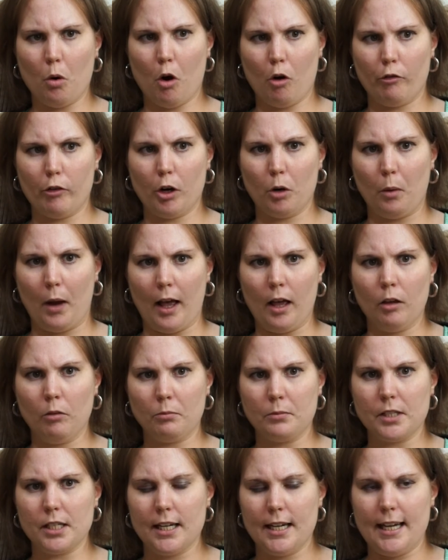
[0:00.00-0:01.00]

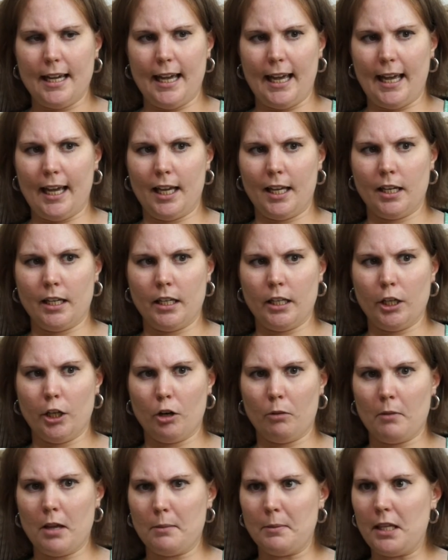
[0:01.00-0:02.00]
overwhelmed, and
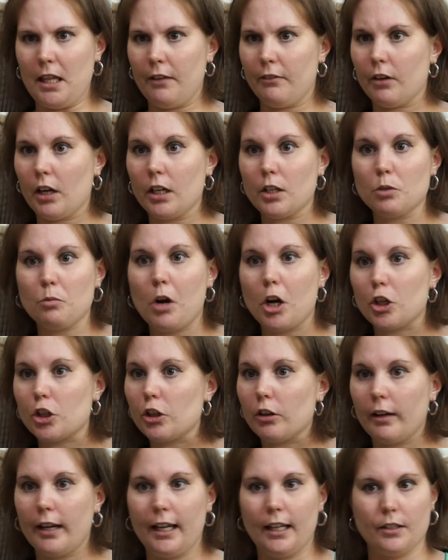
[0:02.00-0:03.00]
maybe they forget to wash
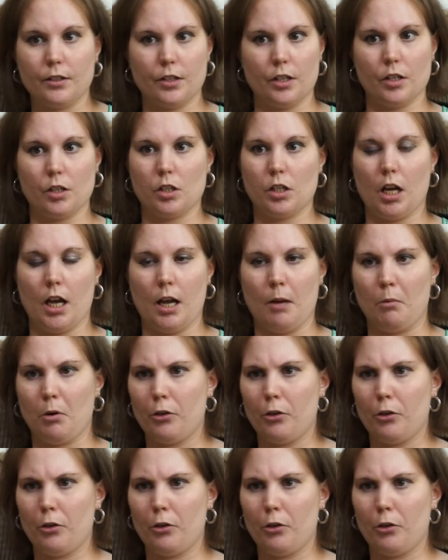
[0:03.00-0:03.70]
their hands this time,